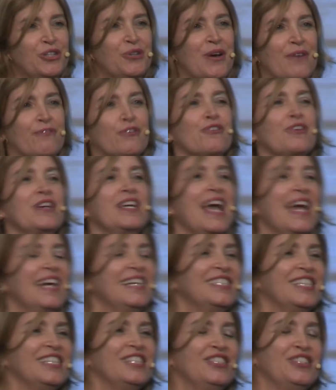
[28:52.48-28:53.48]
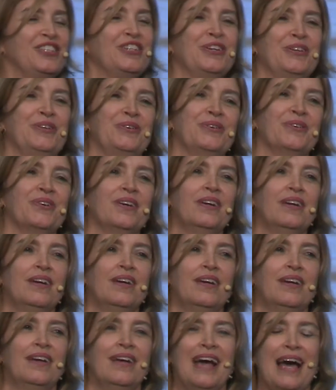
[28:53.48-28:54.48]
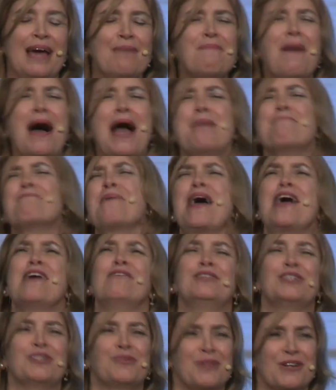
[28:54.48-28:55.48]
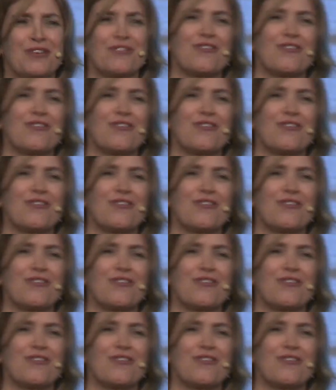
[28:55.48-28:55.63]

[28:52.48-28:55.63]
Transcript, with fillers: you, have created you. And my parents were